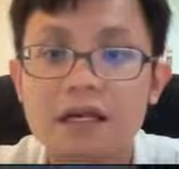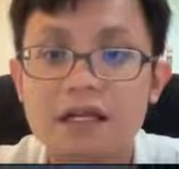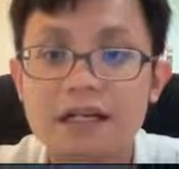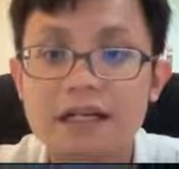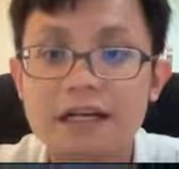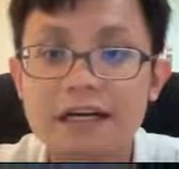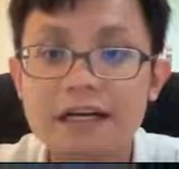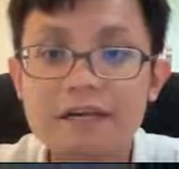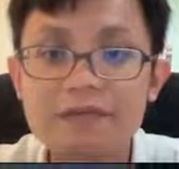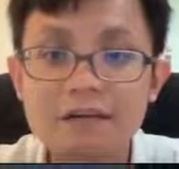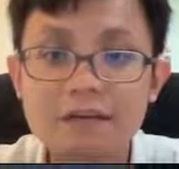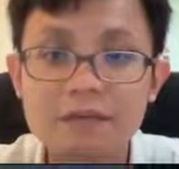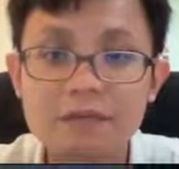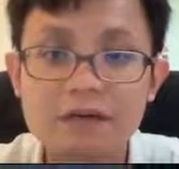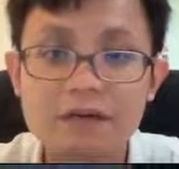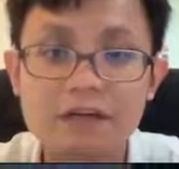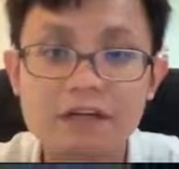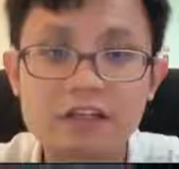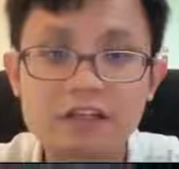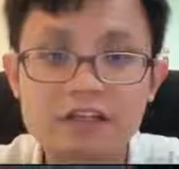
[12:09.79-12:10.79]
Diagram
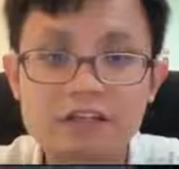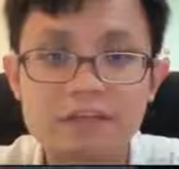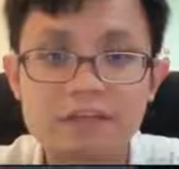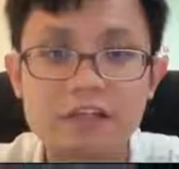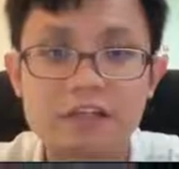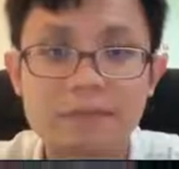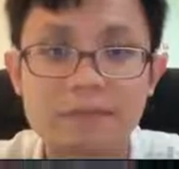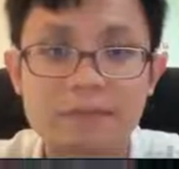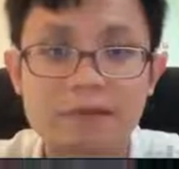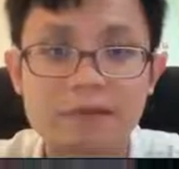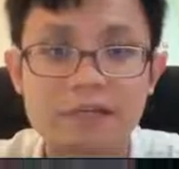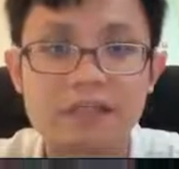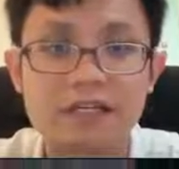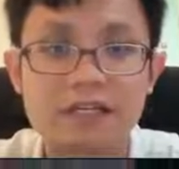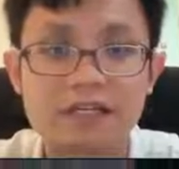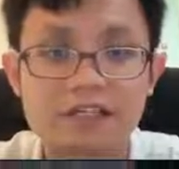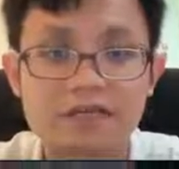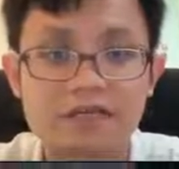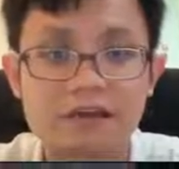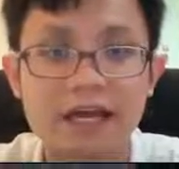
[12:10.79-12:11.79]
4.1 show the
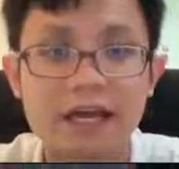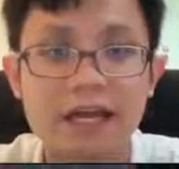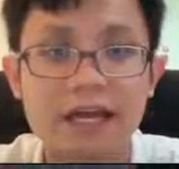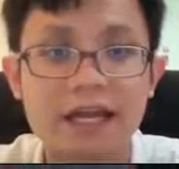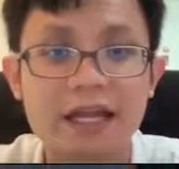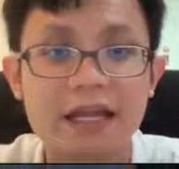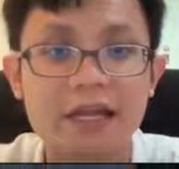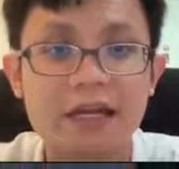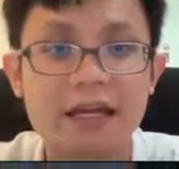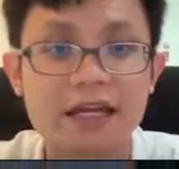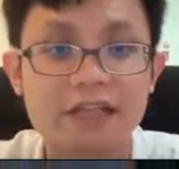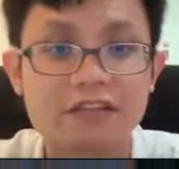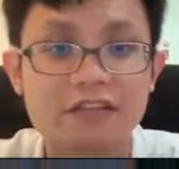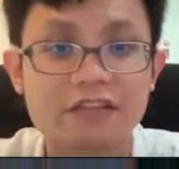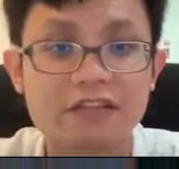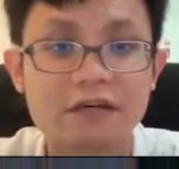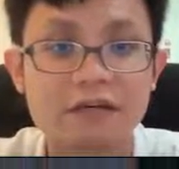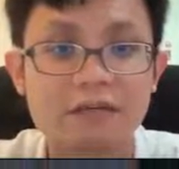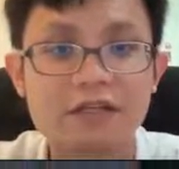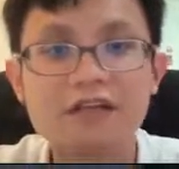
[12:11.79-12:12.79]
process where
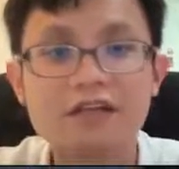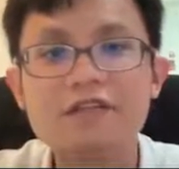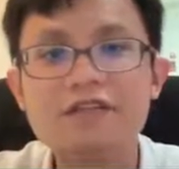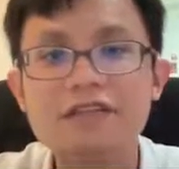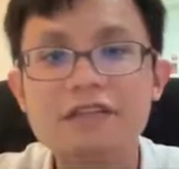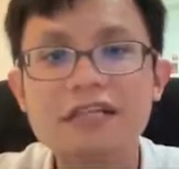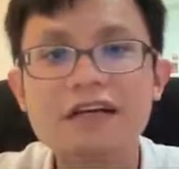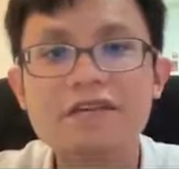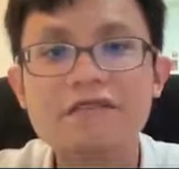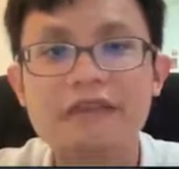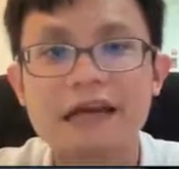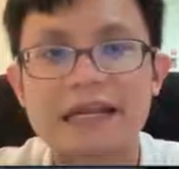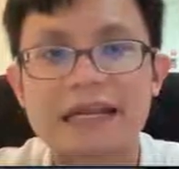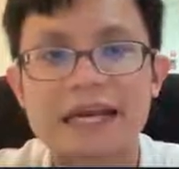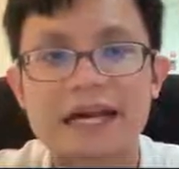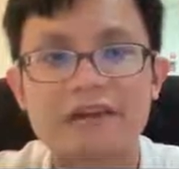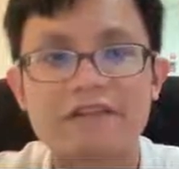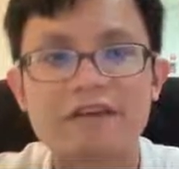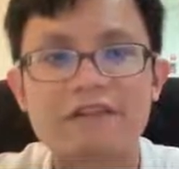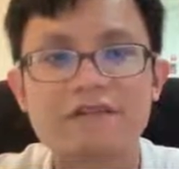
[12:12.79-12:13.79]
natural rubber. Usually when they
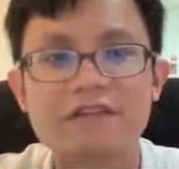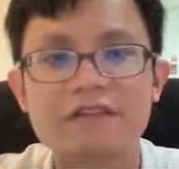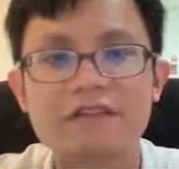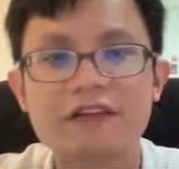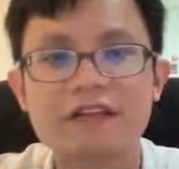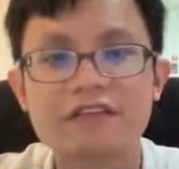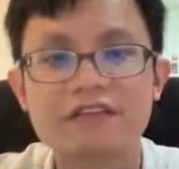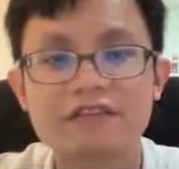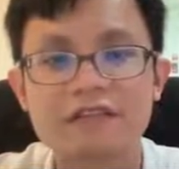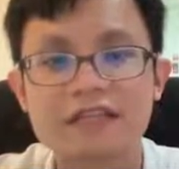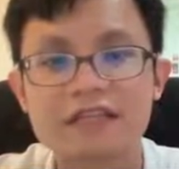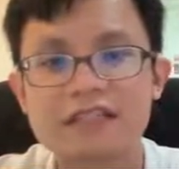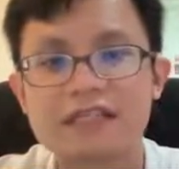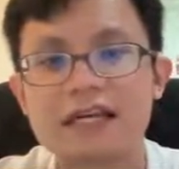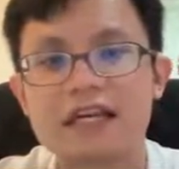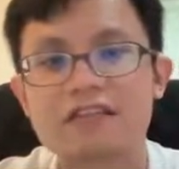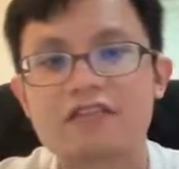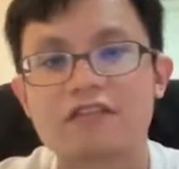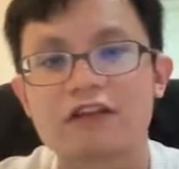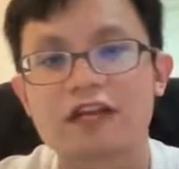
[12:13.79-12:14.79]
are referring to this, they
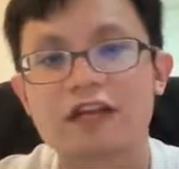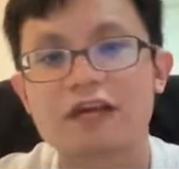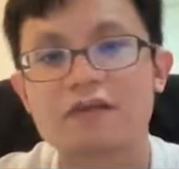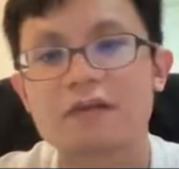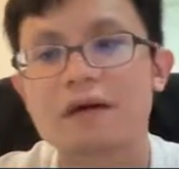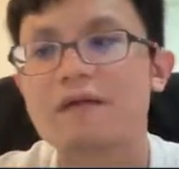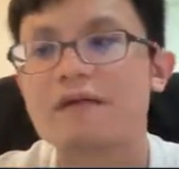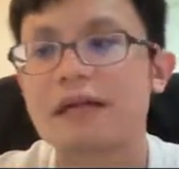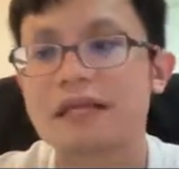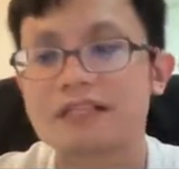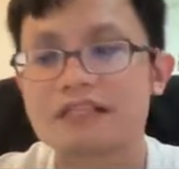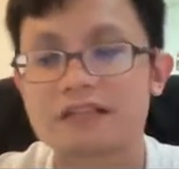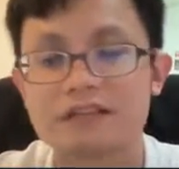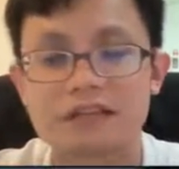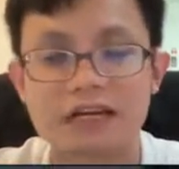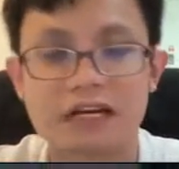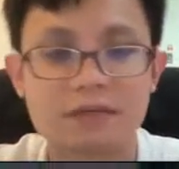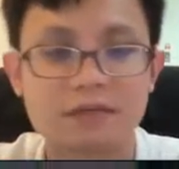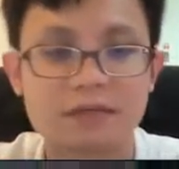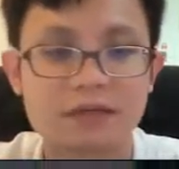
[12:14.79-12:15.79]
are talking about natural
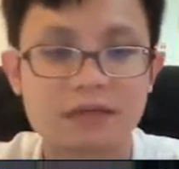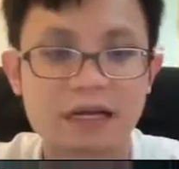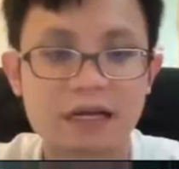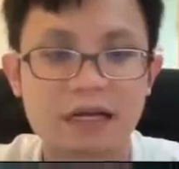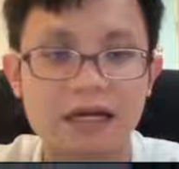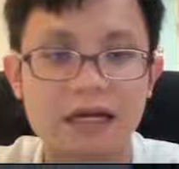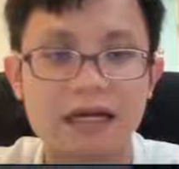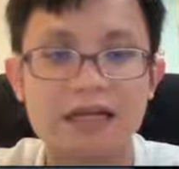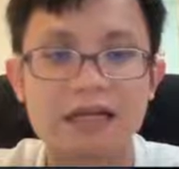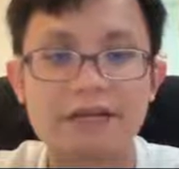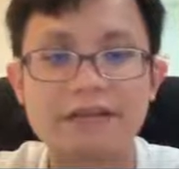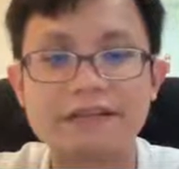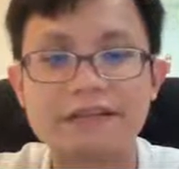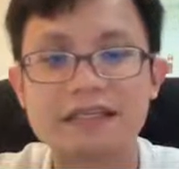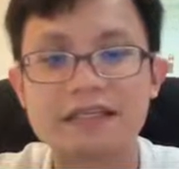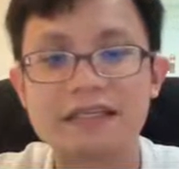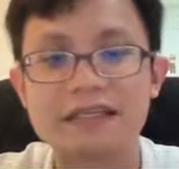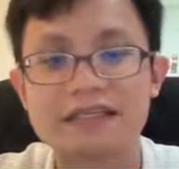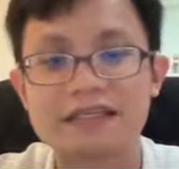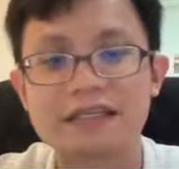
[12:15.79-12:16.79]
rubber lah. Huh? The
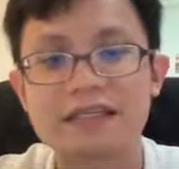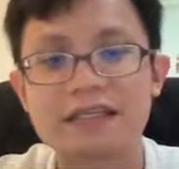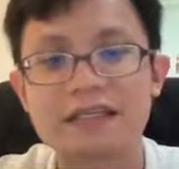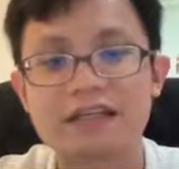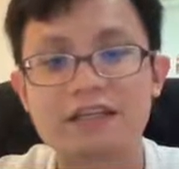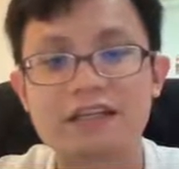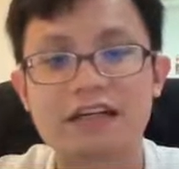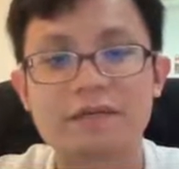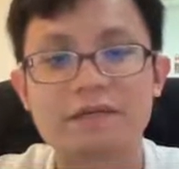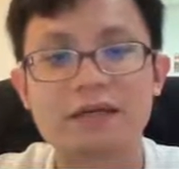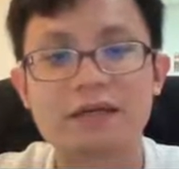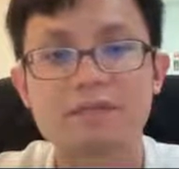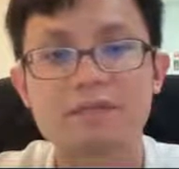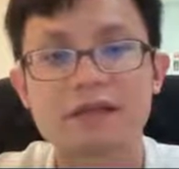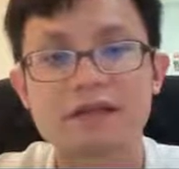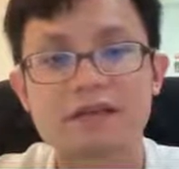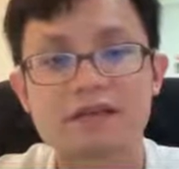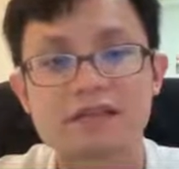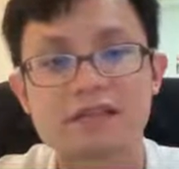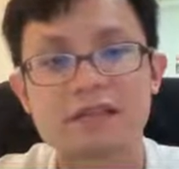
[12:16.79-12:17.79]
reason they say natural rubber
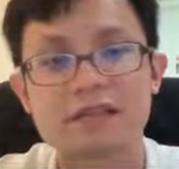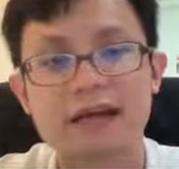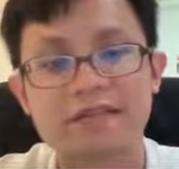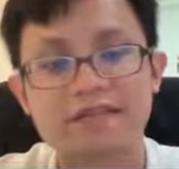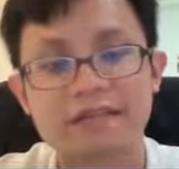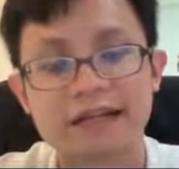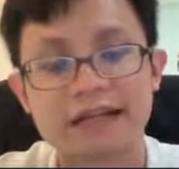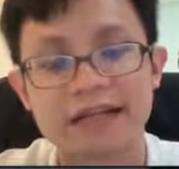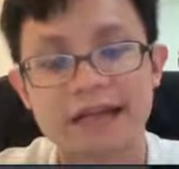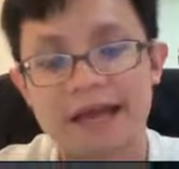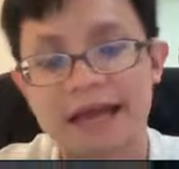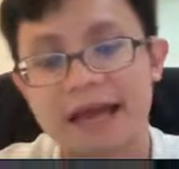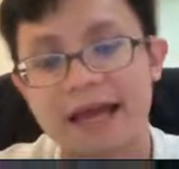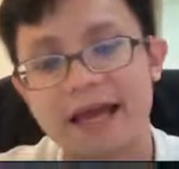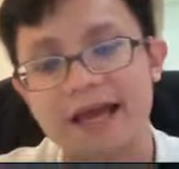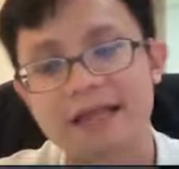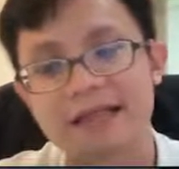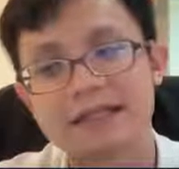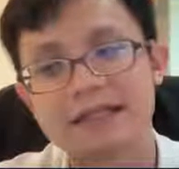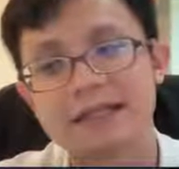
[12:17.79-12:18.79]
because now
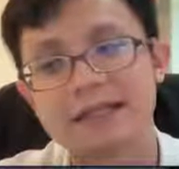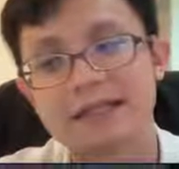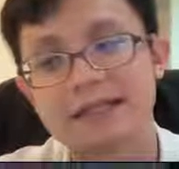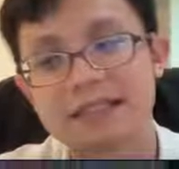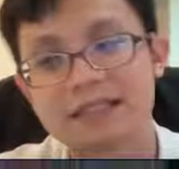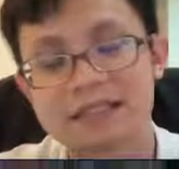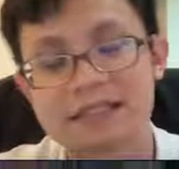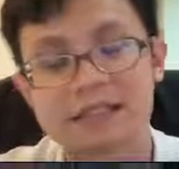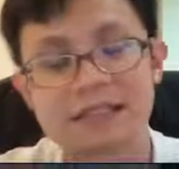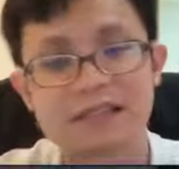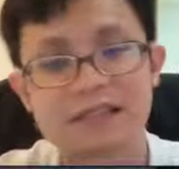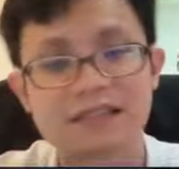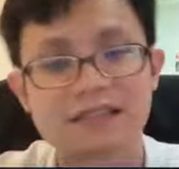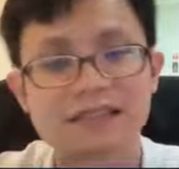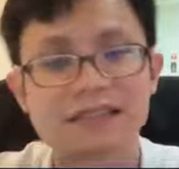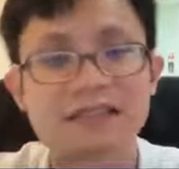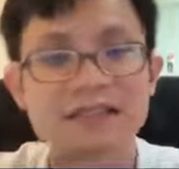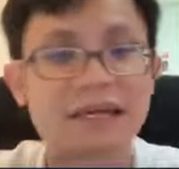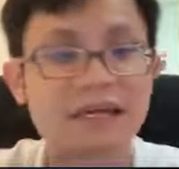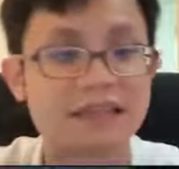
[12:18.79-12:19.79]
there is a
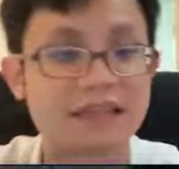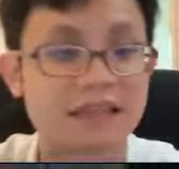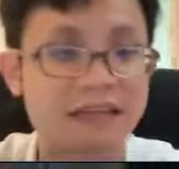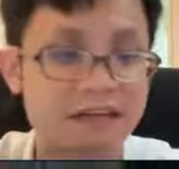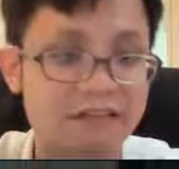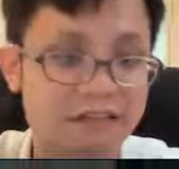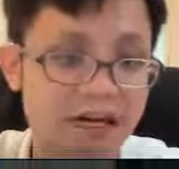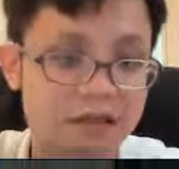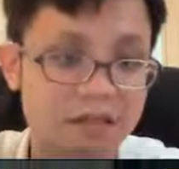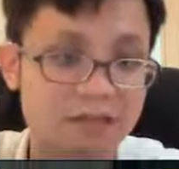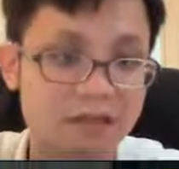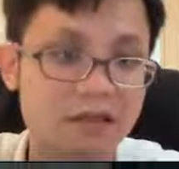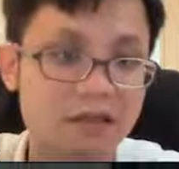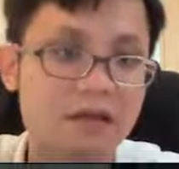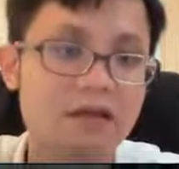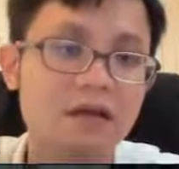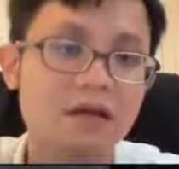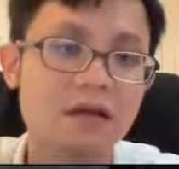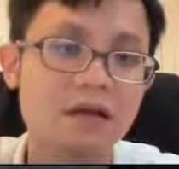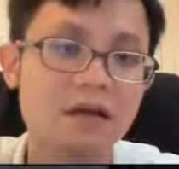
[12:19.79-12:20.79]
synthetic
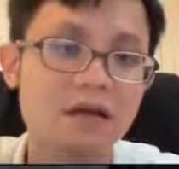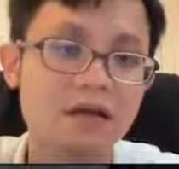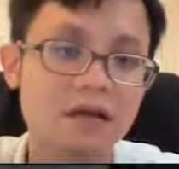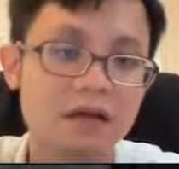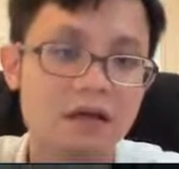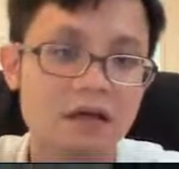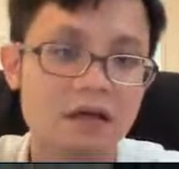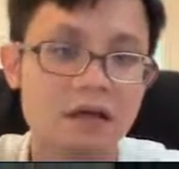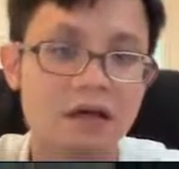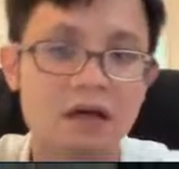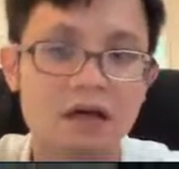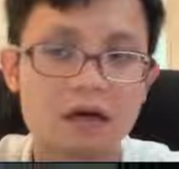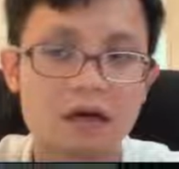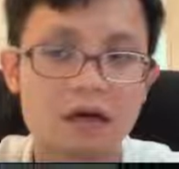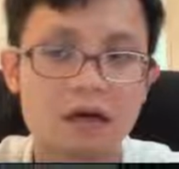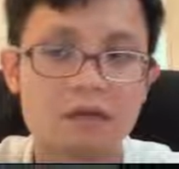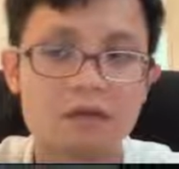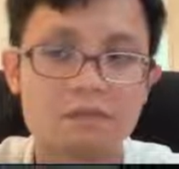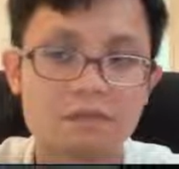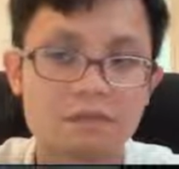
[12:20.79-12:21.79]
rubber.
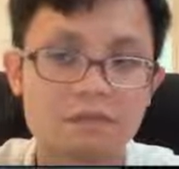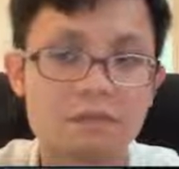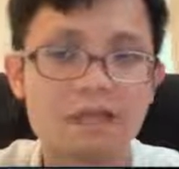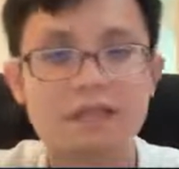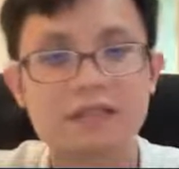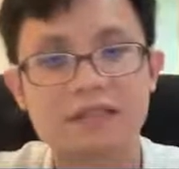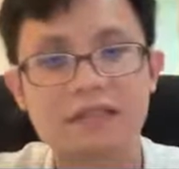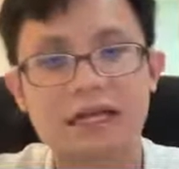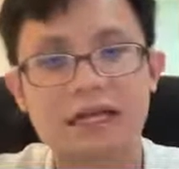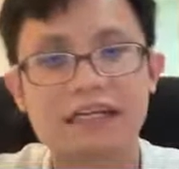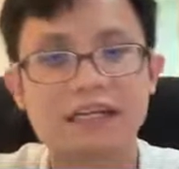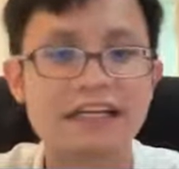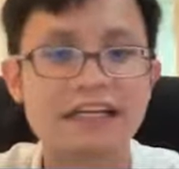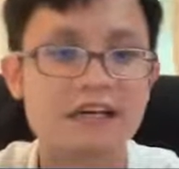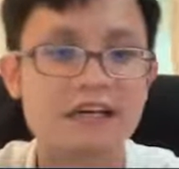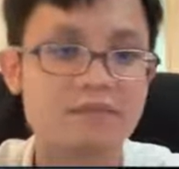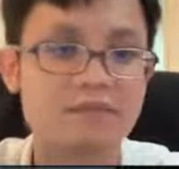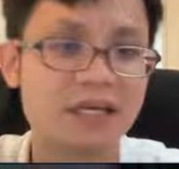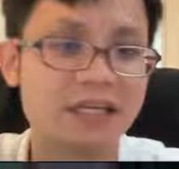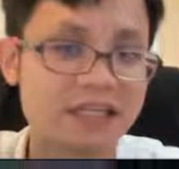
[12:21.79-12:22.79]
They
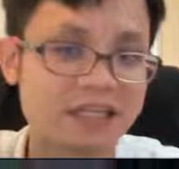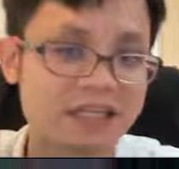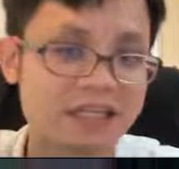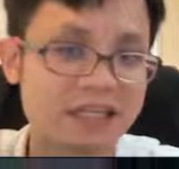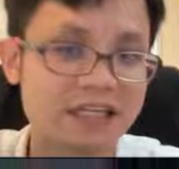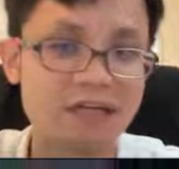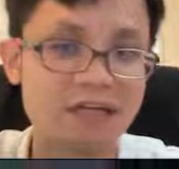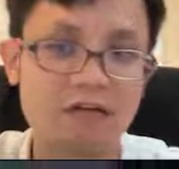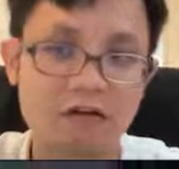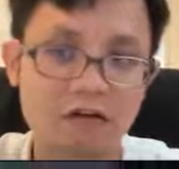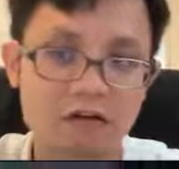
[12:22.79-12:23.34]
fake